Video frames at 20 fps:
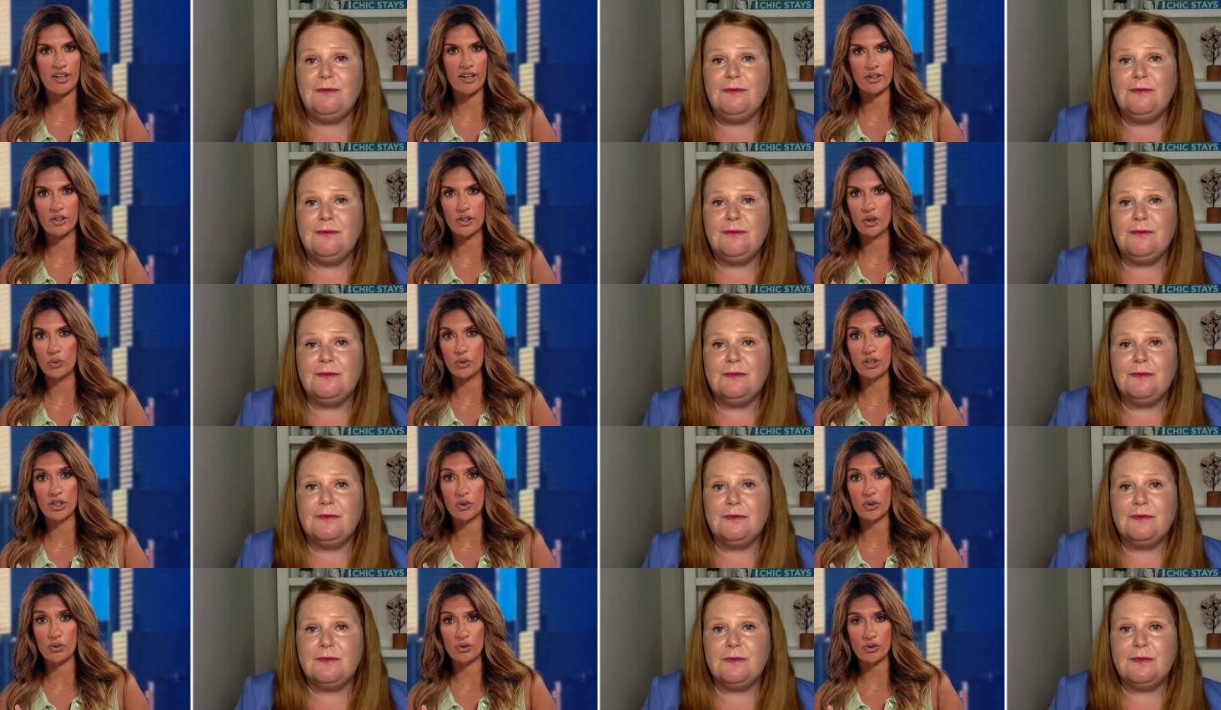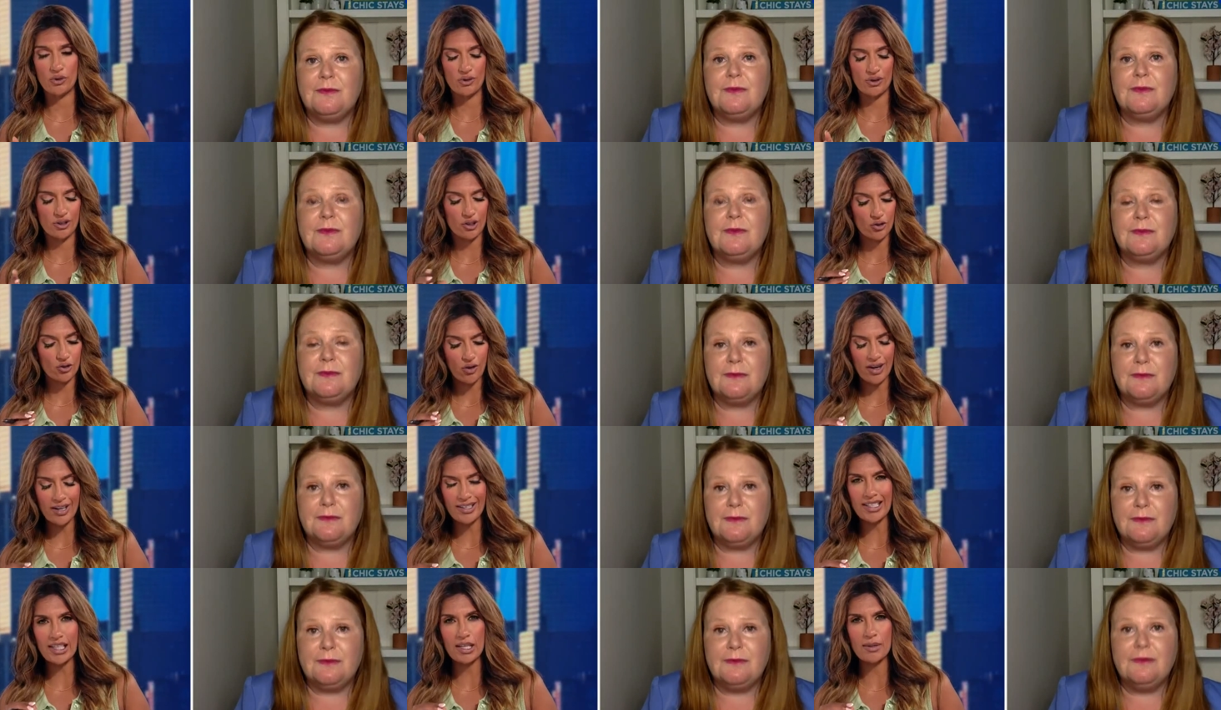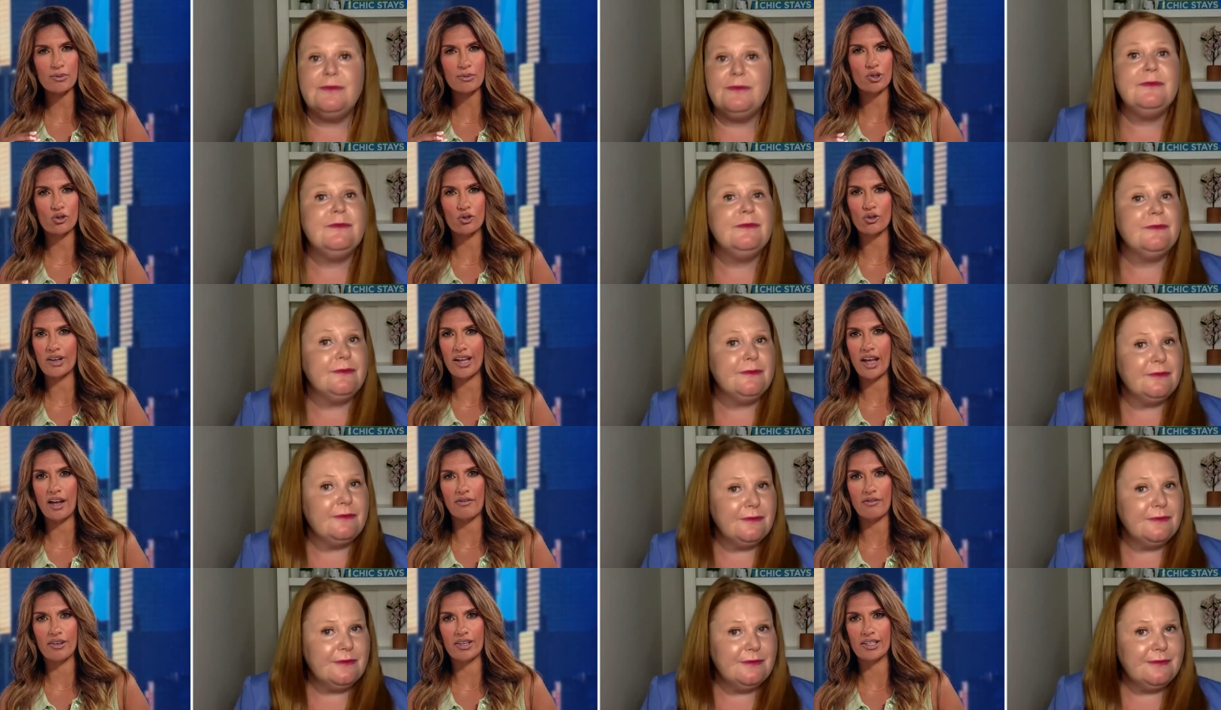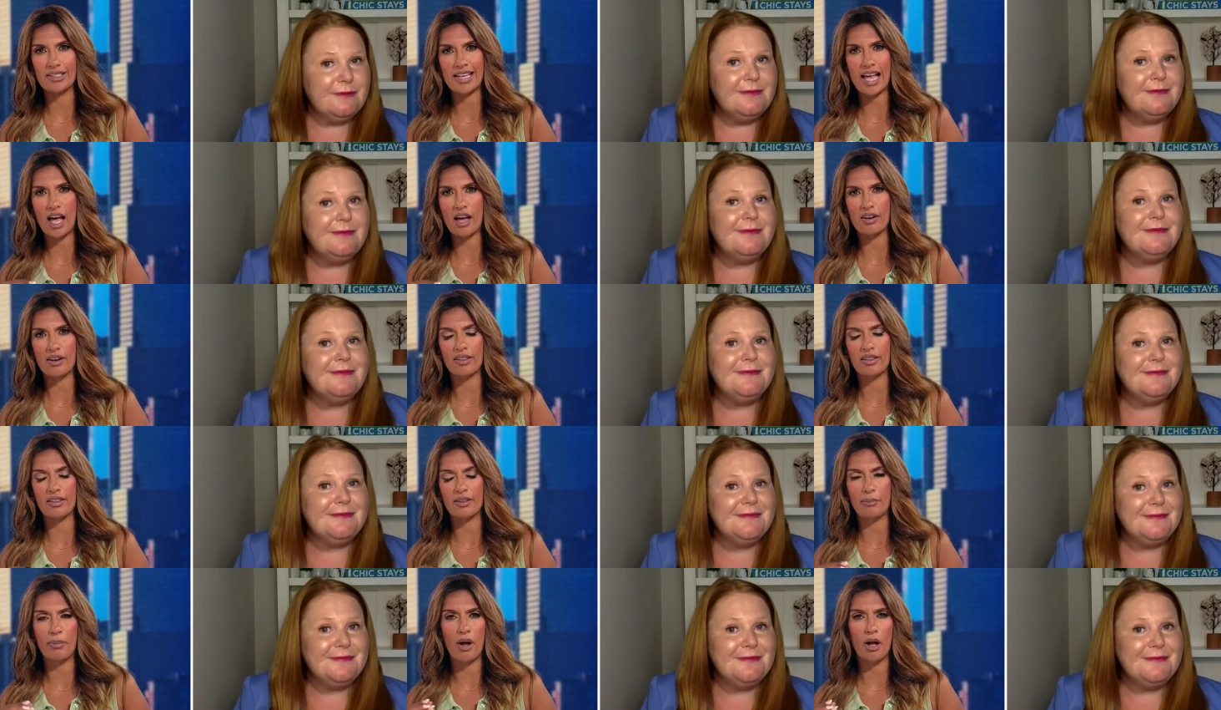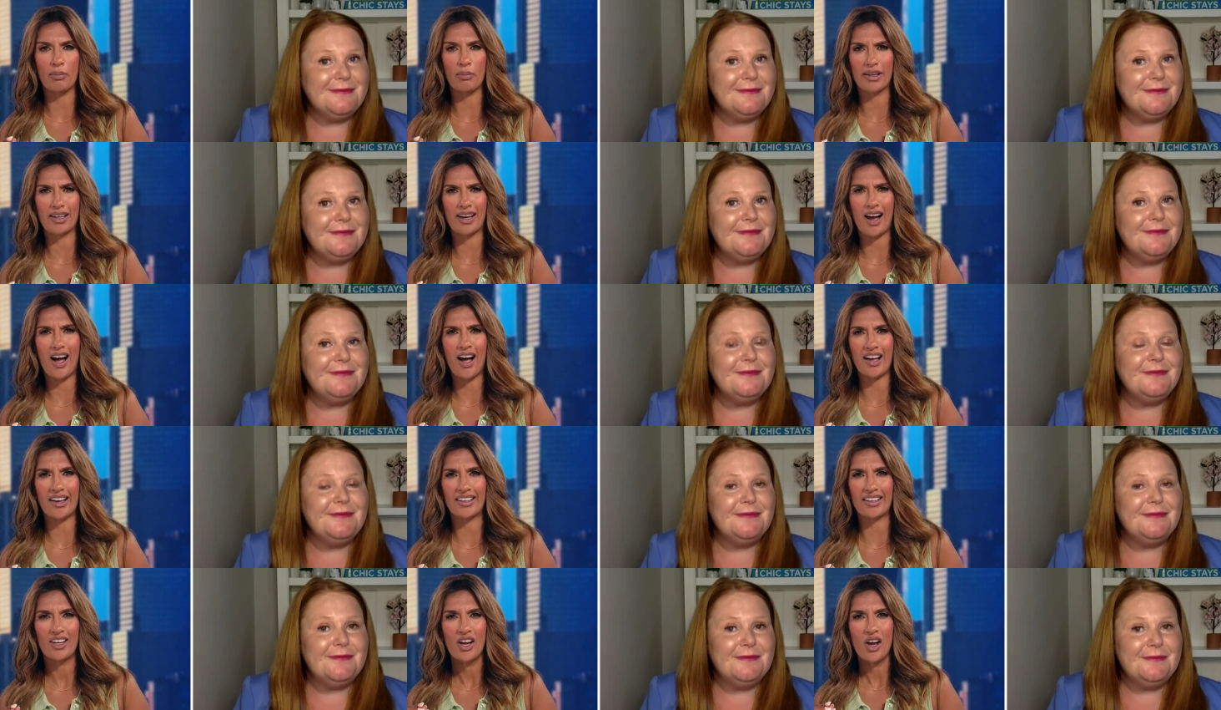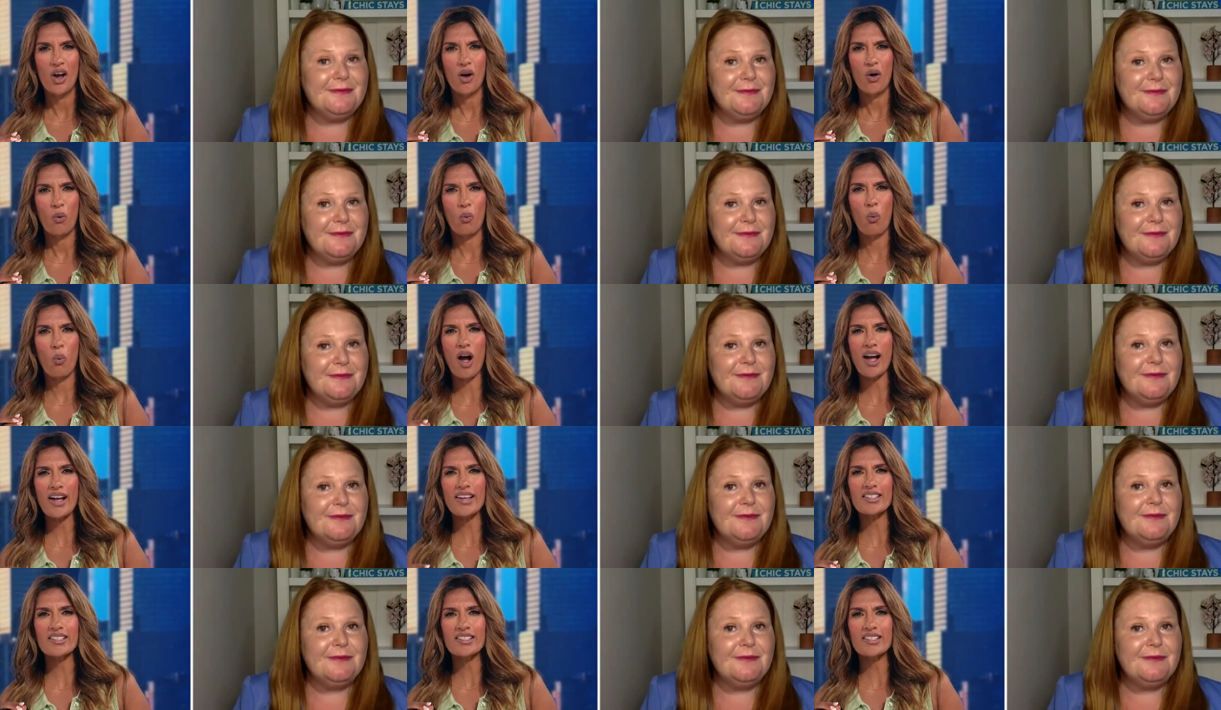Speaker 1: the new accusers. They're trying to keep certain evidence out of the public eye. Why is